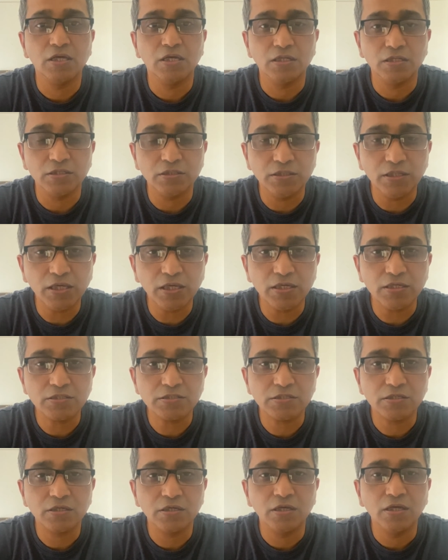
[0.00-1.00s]
These
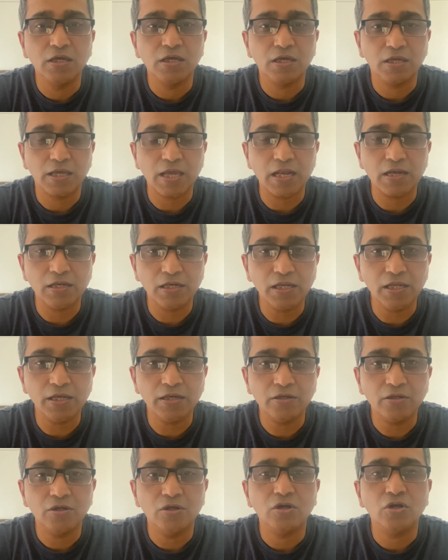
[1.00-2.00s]
can
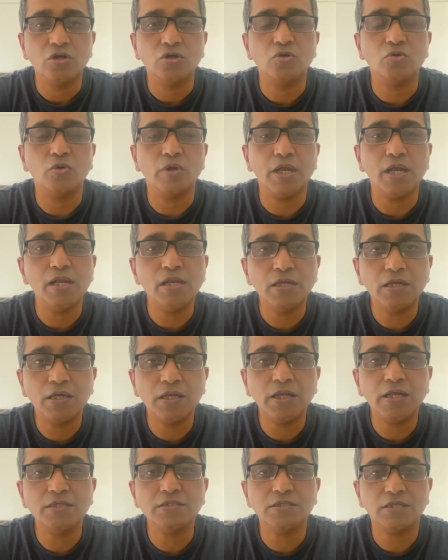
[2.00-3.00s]
lead to
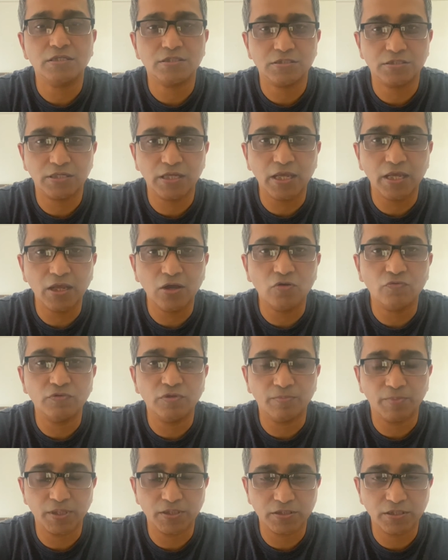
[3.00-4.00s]
increased stay of the
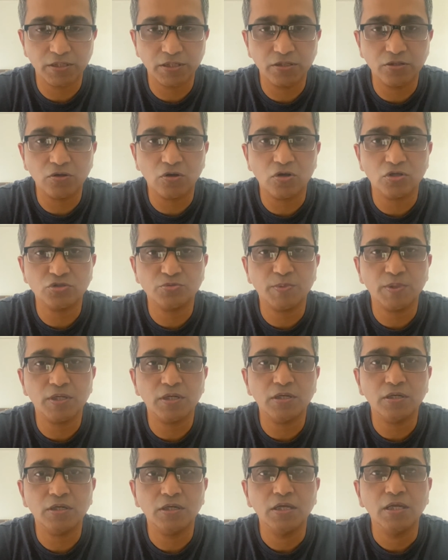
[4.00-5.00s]
patient in the hospital,
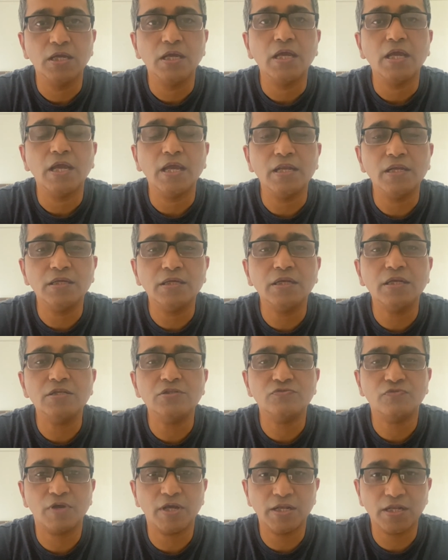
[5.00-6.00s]
increased
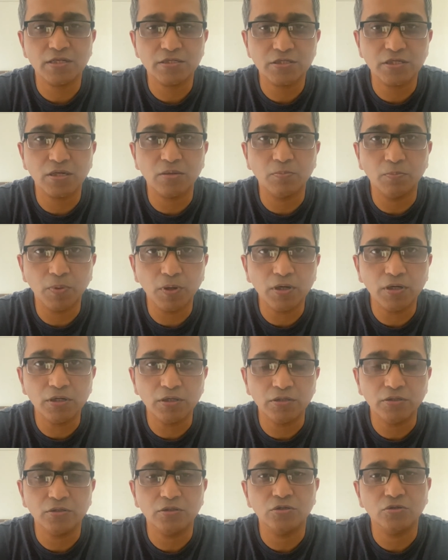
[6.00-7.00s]
financial
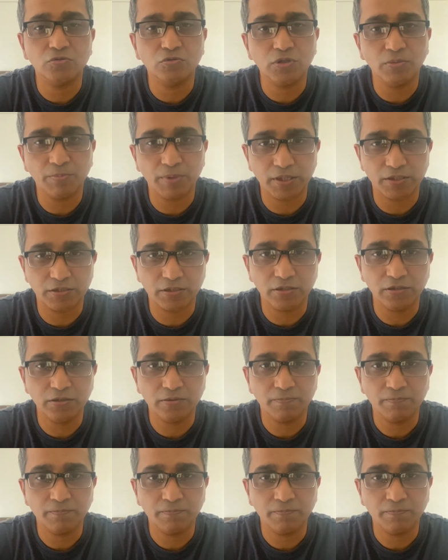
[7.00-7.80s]
burden to the patient,